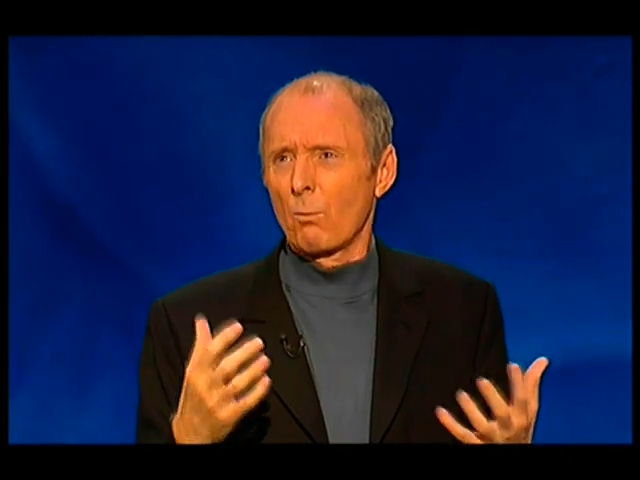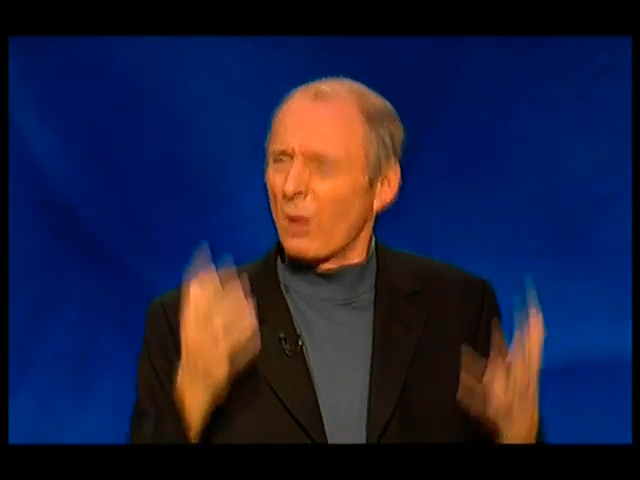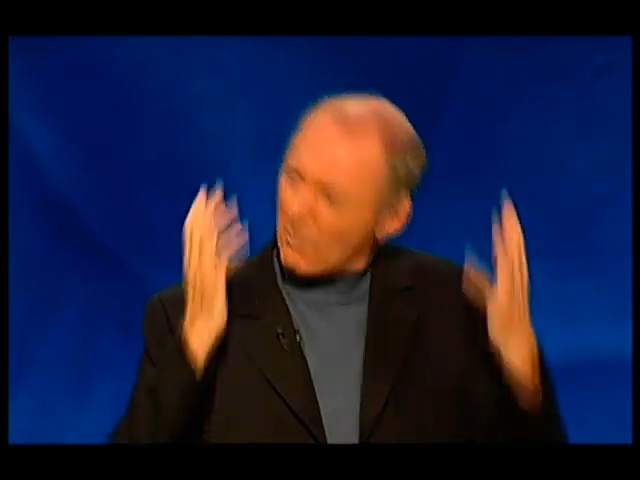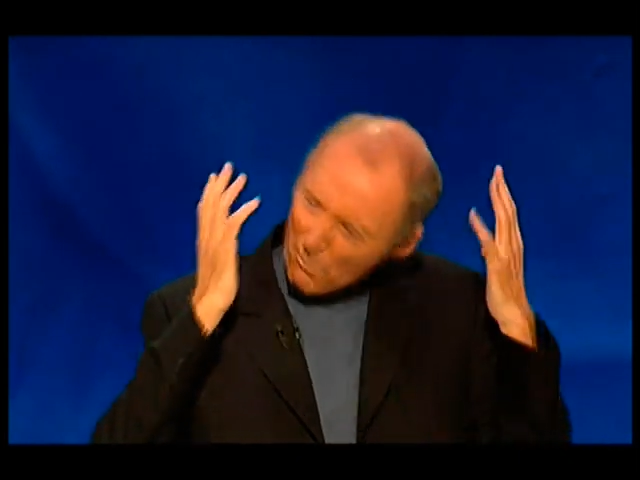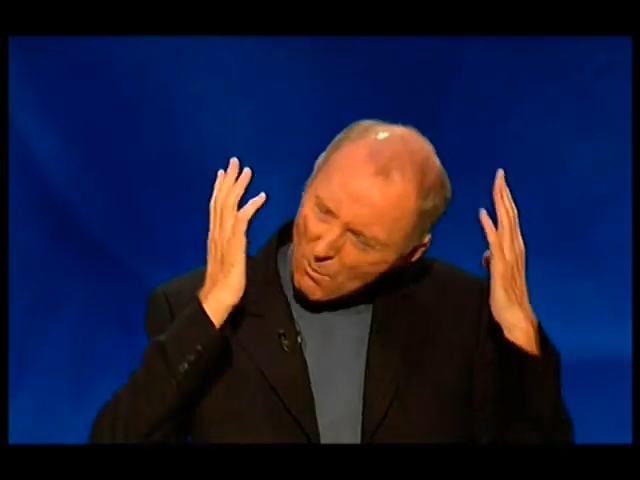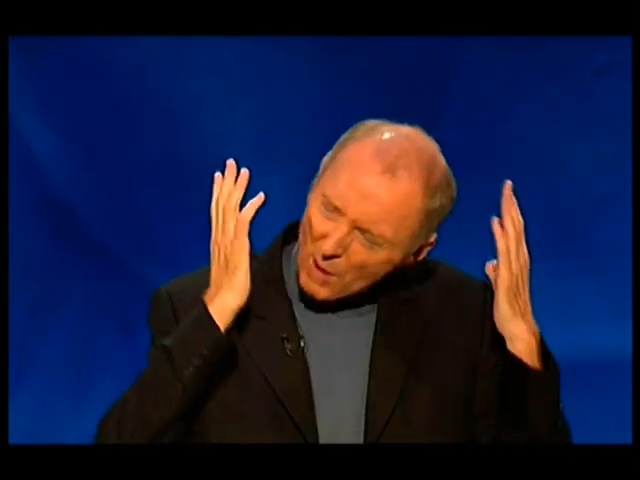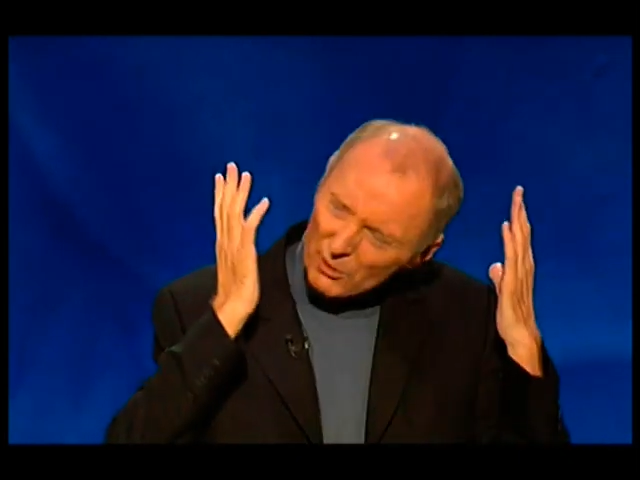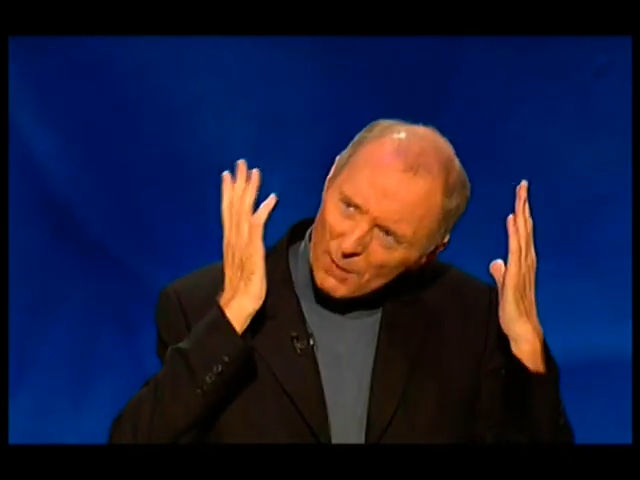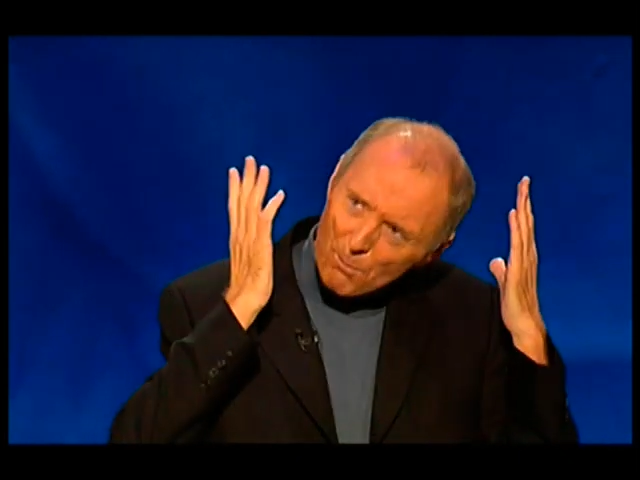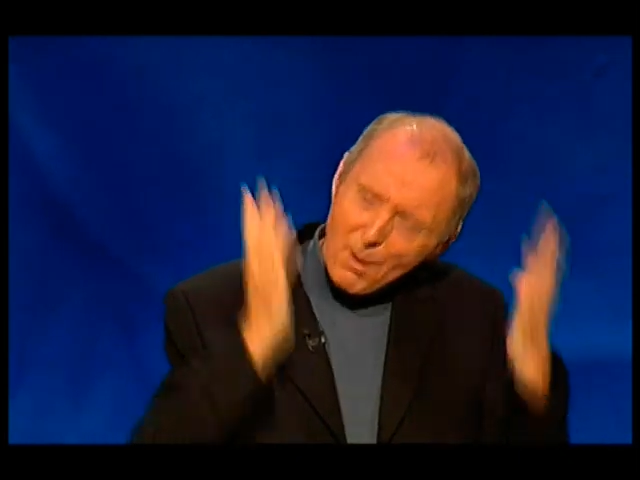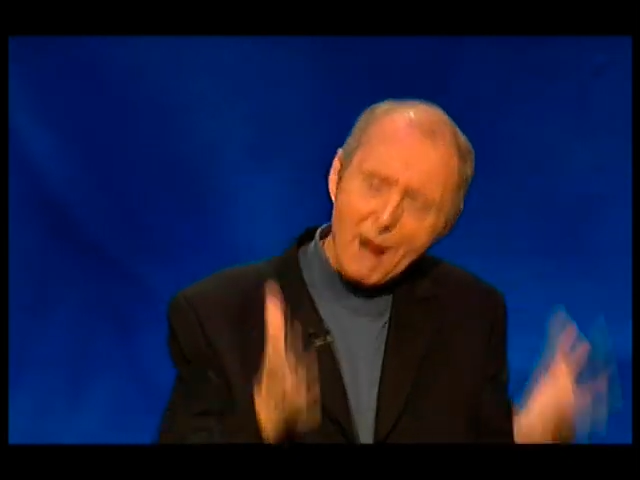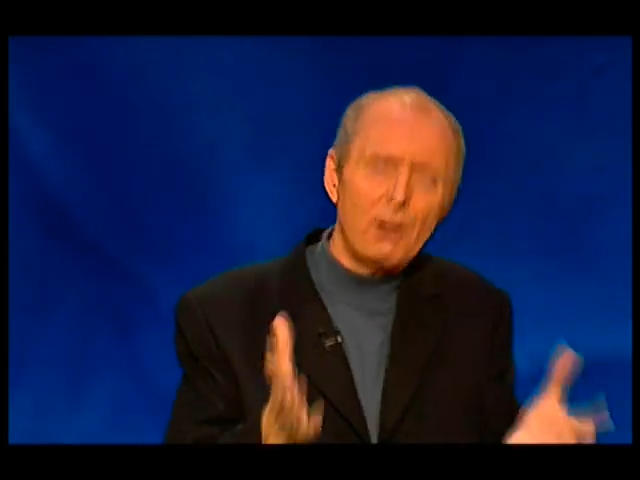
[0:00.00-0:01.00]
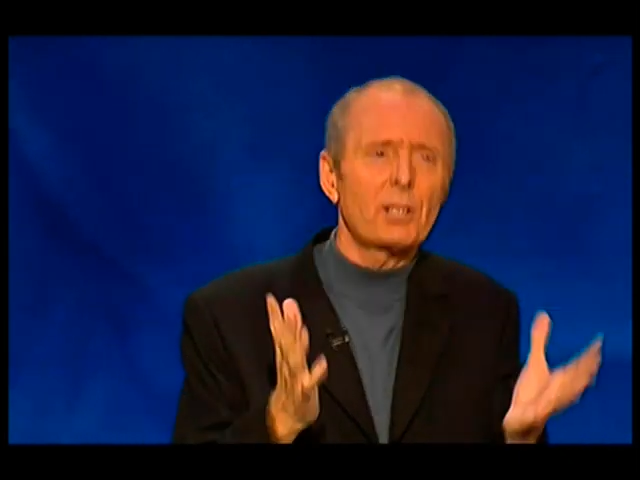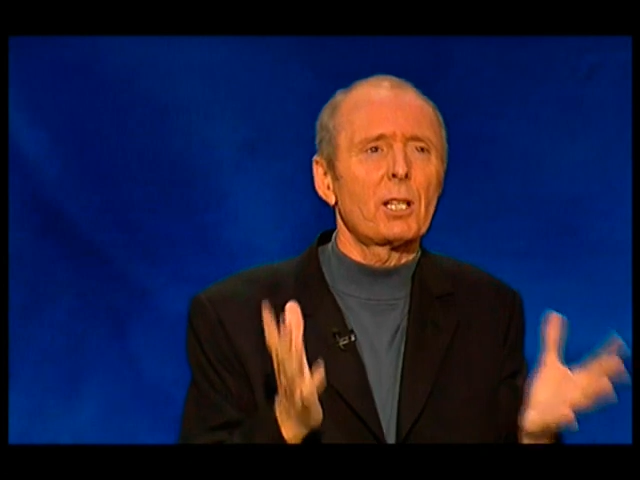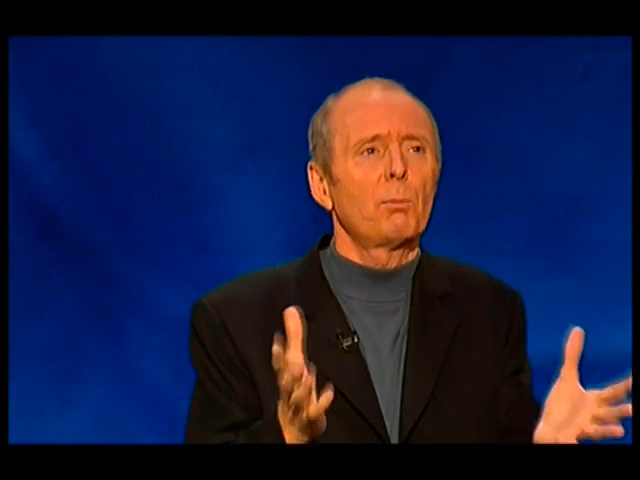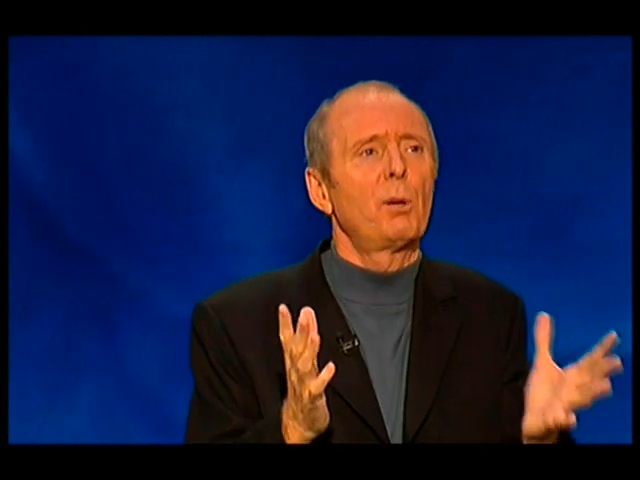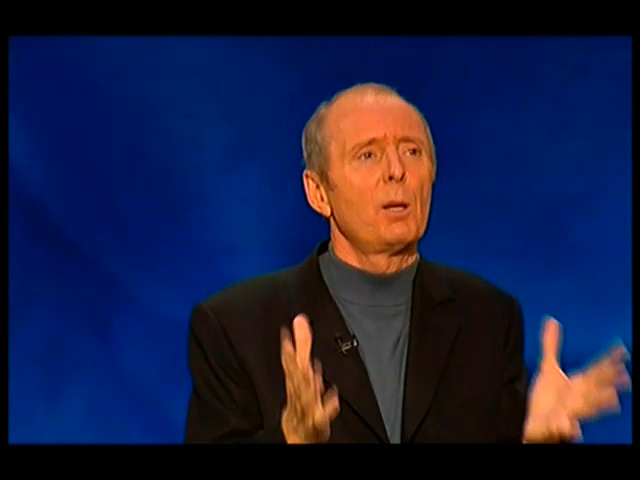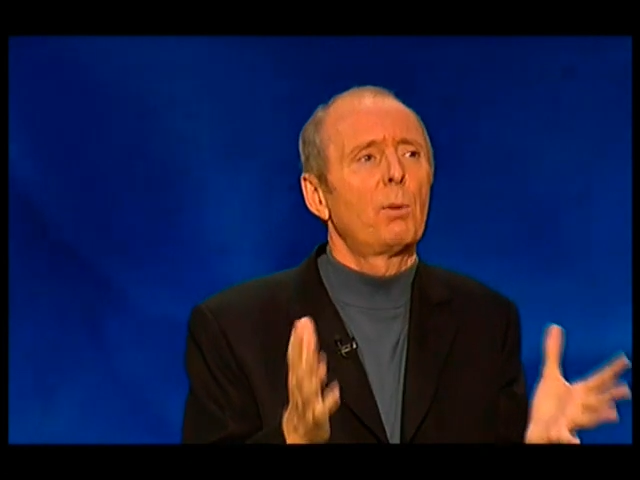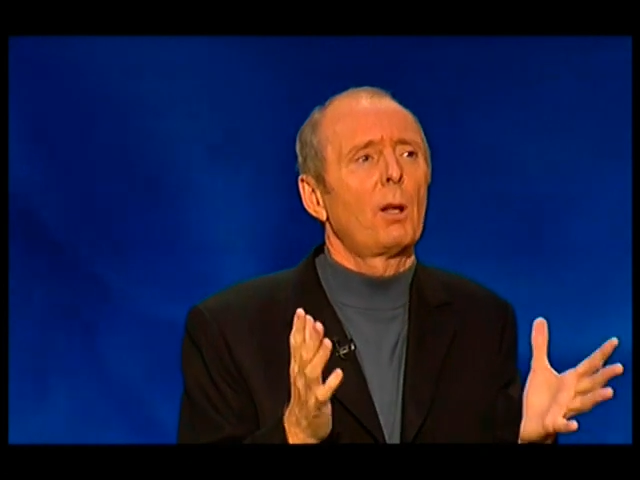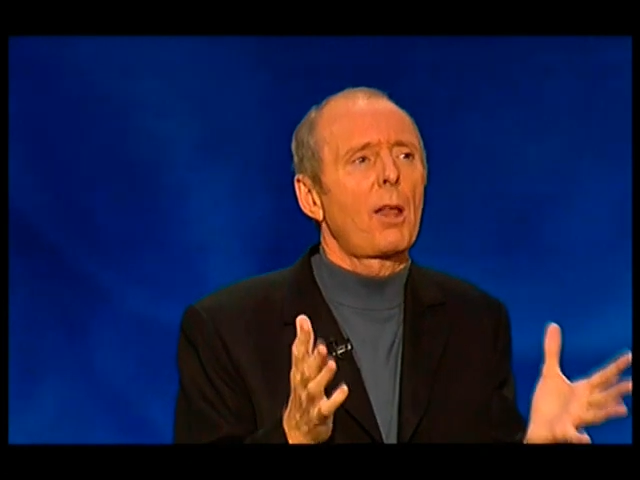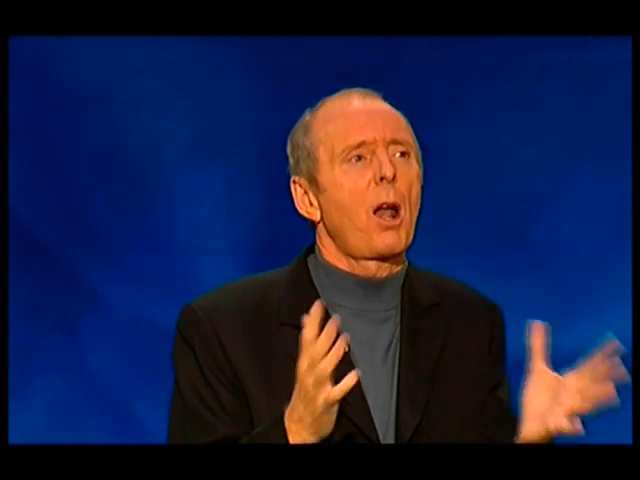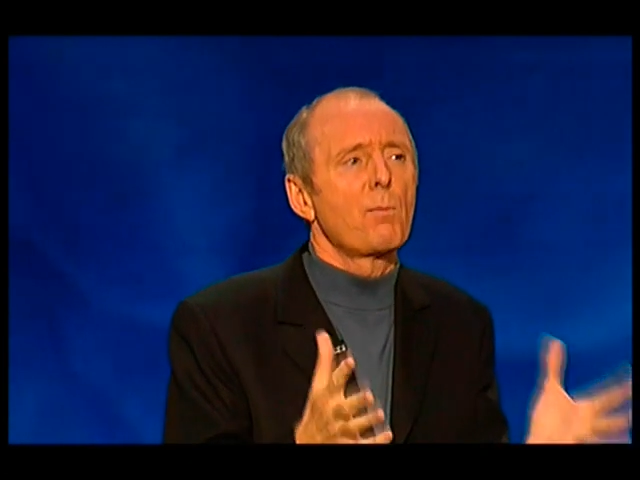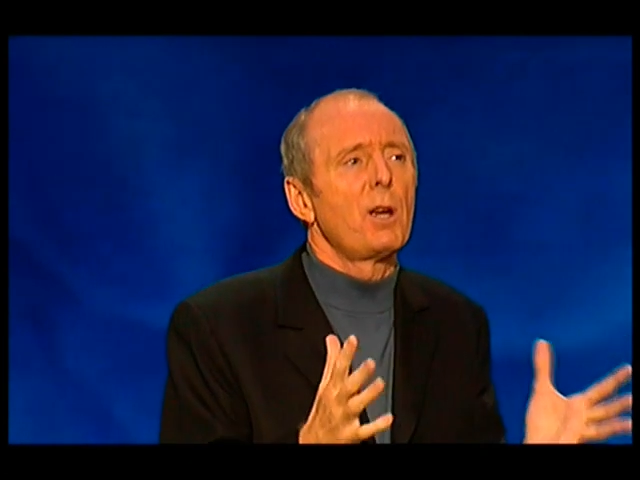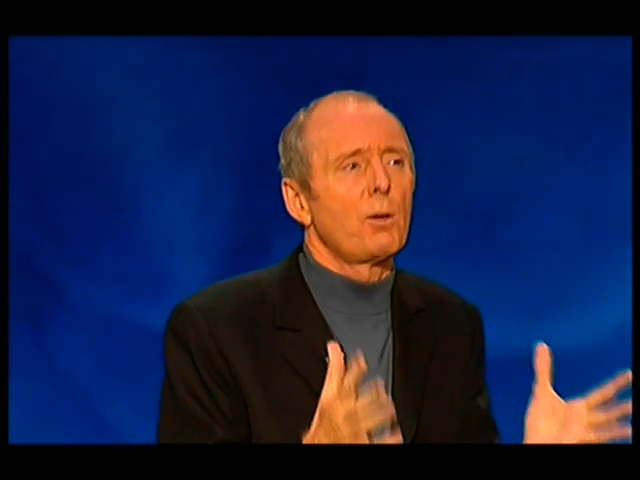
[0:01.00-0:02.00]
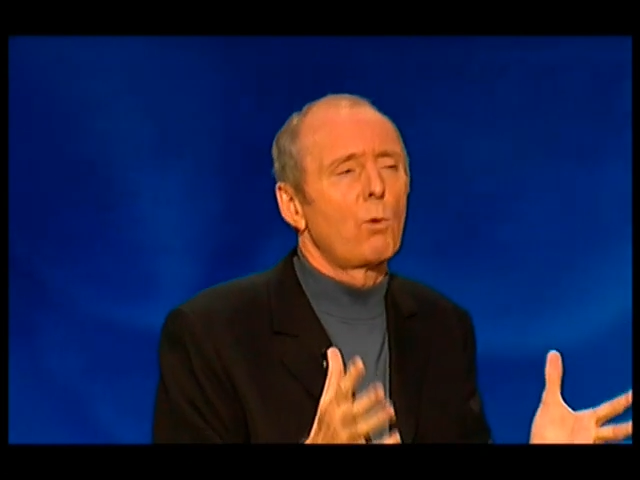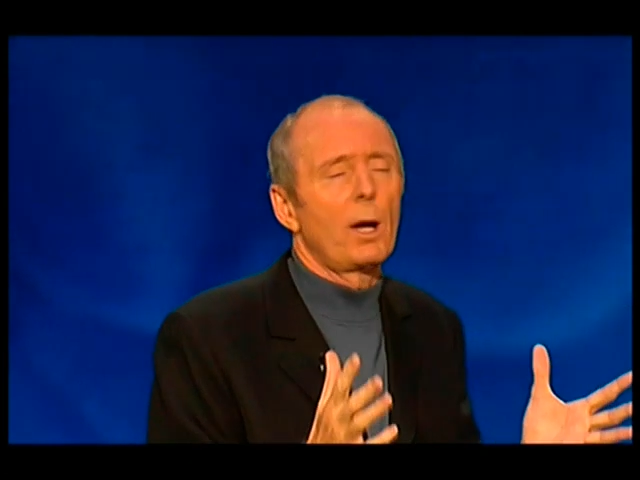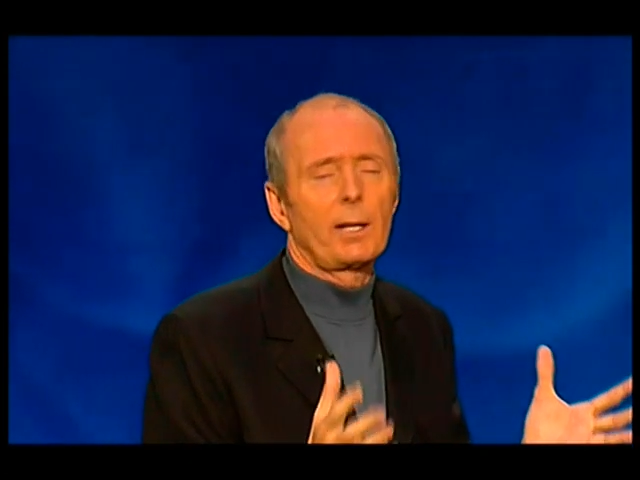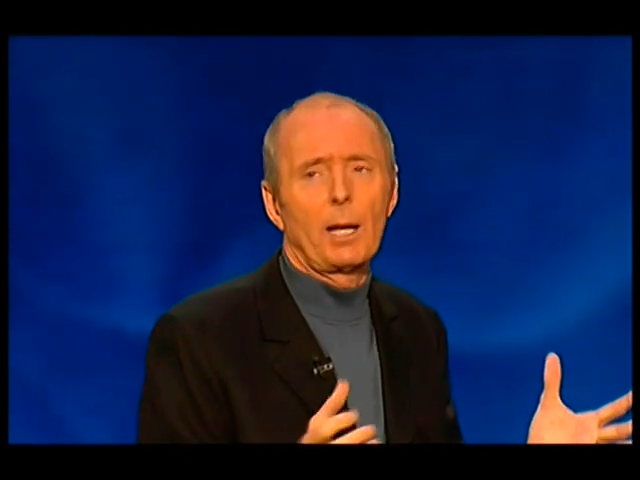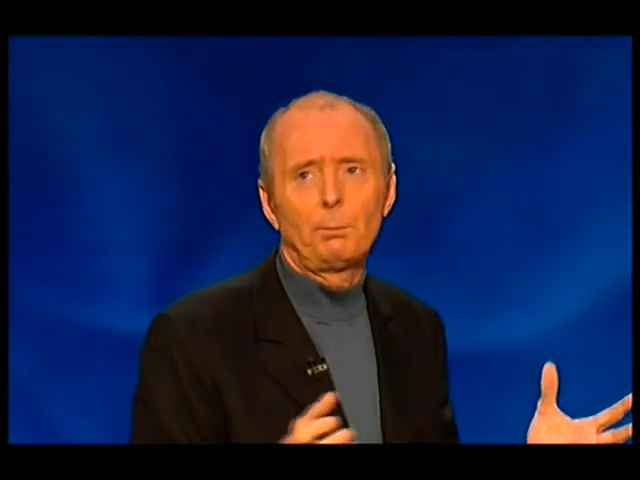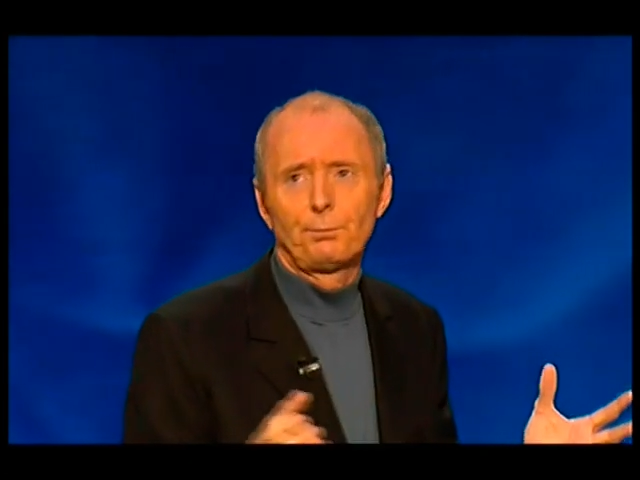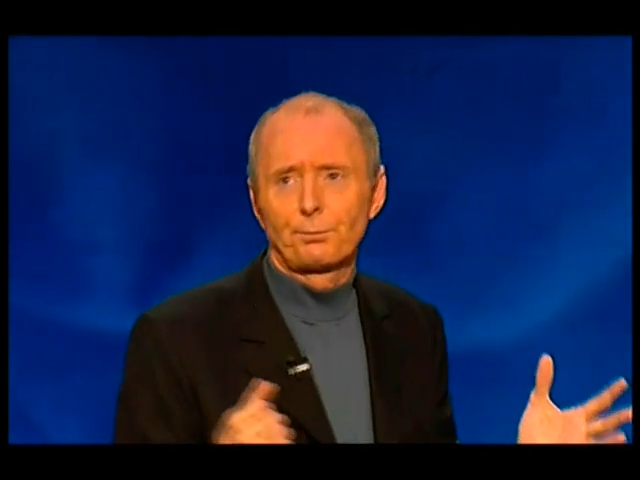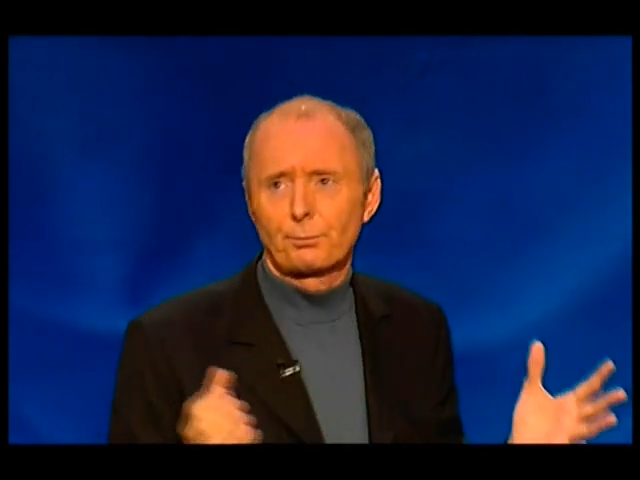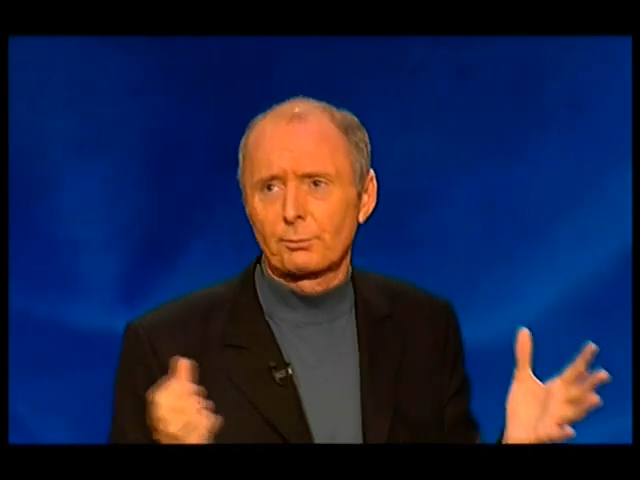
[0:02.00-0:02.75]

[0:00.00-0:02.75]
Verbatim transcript: the most embarrassing people that I meet right now